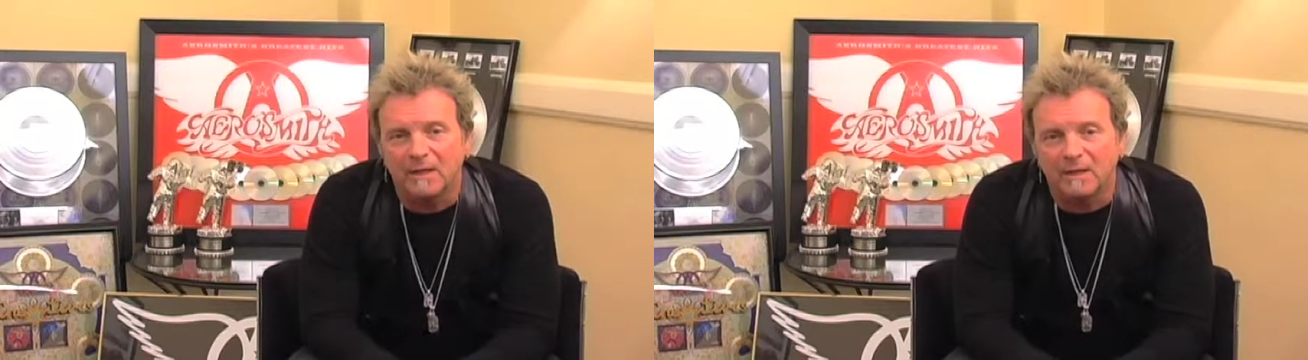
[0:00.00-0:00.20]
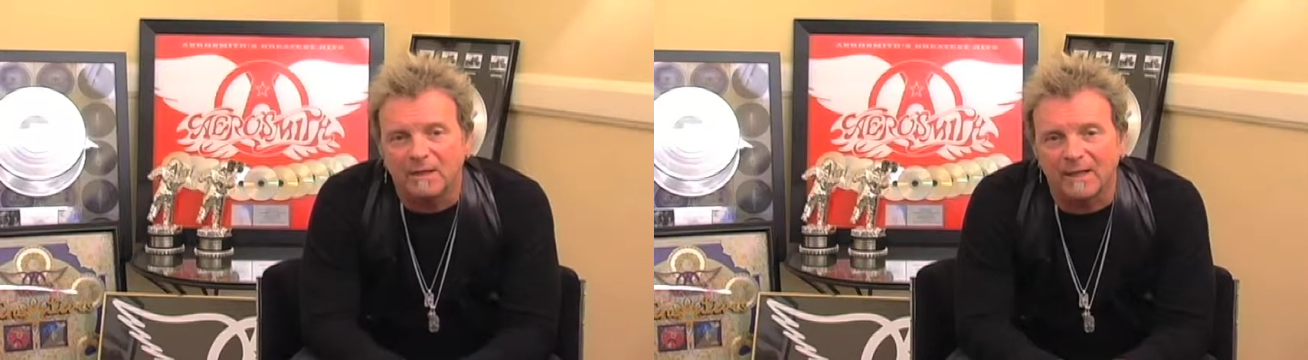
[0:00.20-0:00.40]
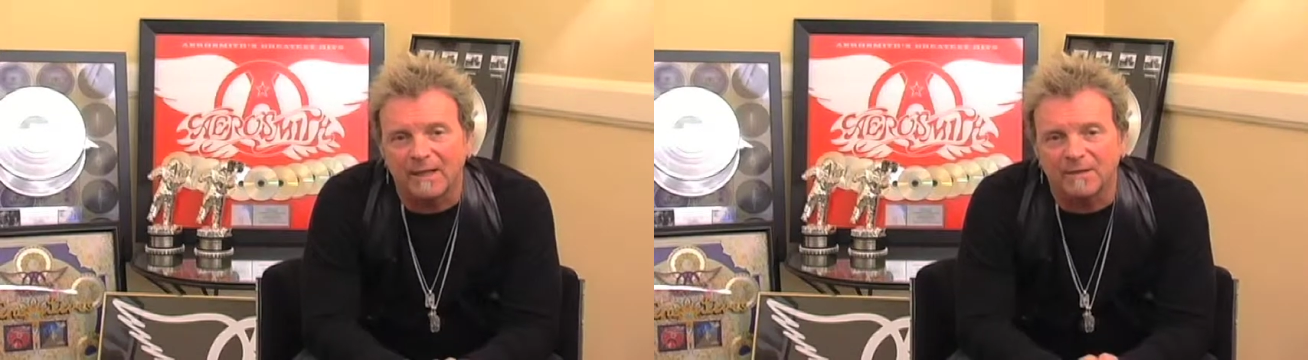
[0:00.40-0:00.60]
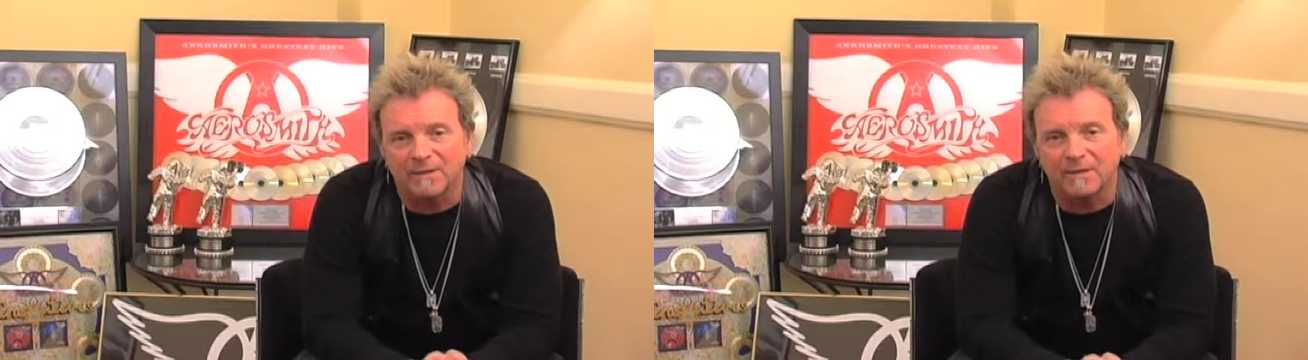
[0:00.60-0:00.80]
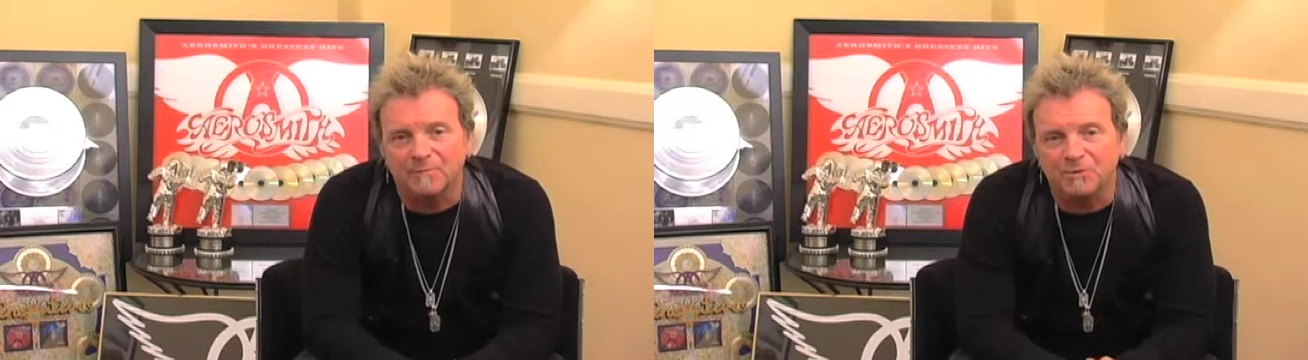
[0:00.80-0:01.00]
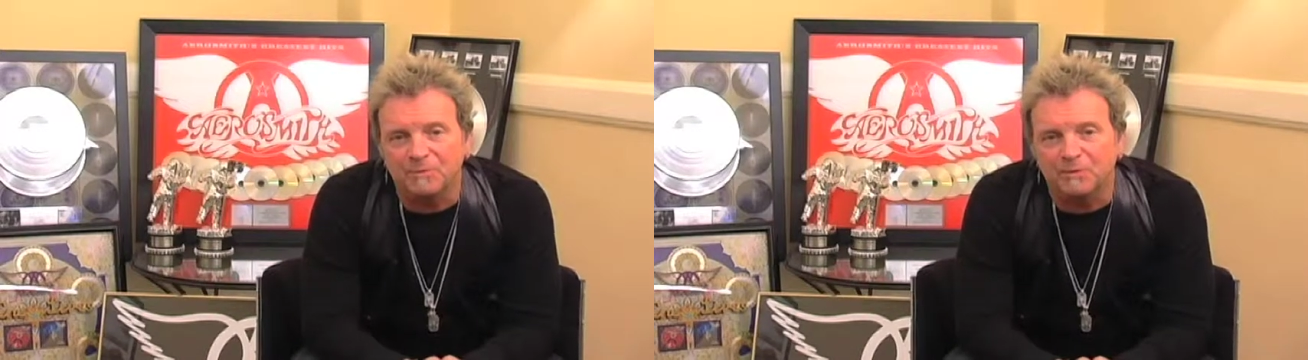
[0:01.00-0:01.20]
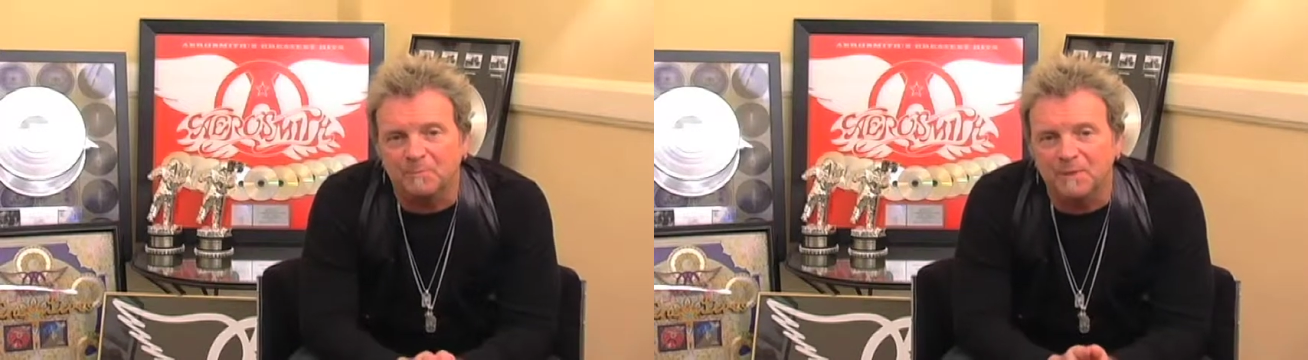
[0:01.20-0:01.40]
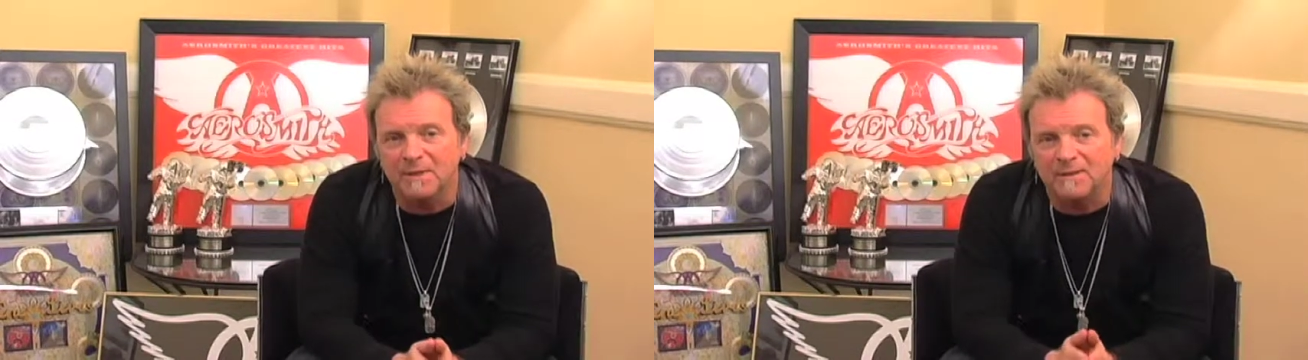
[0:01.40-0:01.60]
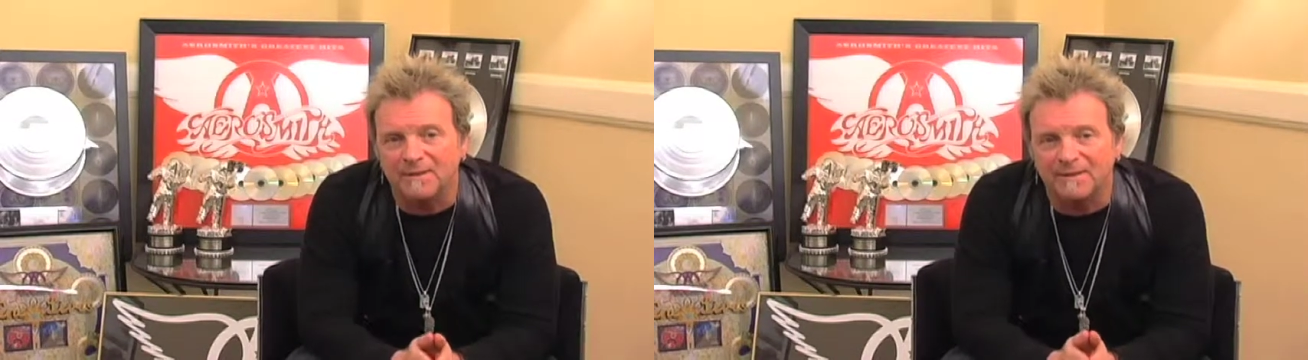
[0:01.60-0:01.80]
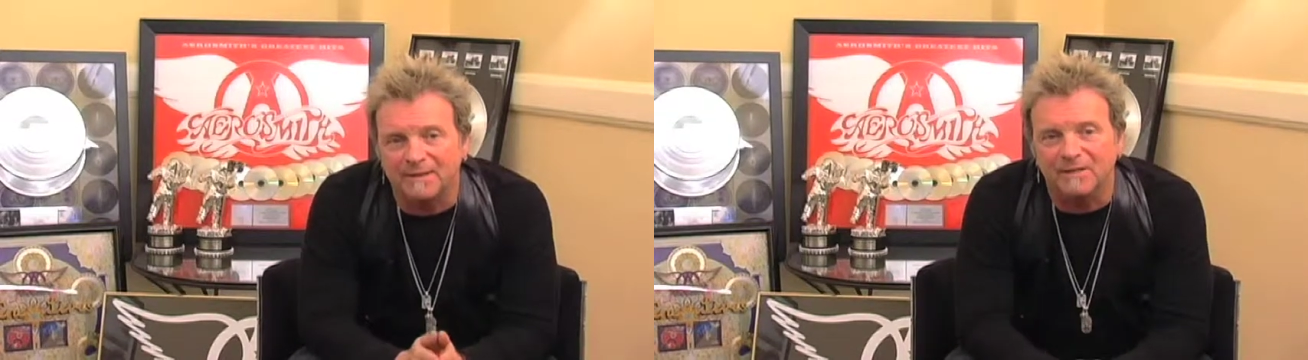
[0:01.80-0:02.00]
allowed them to admit
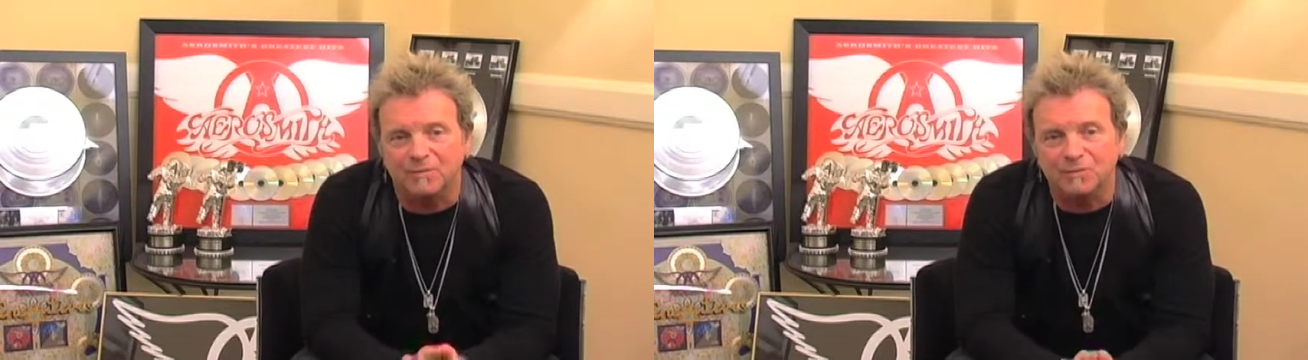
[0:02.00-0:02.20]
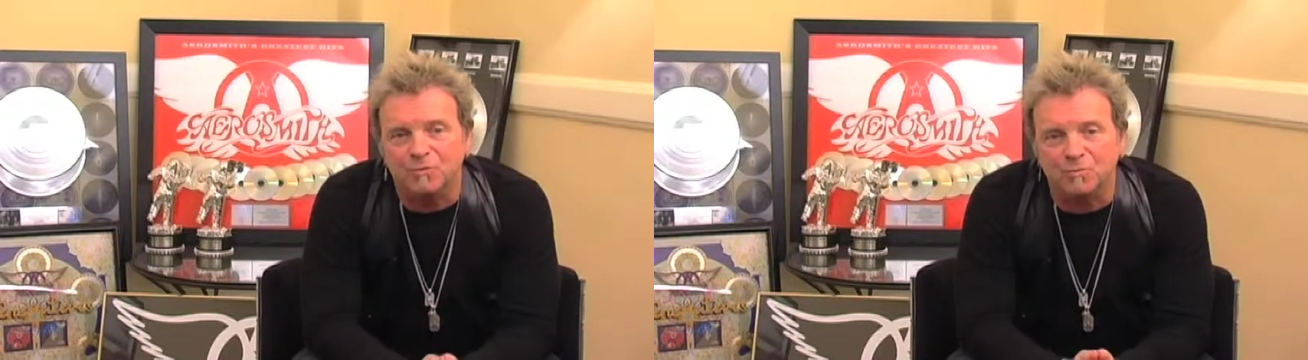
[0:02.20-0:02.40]
that they too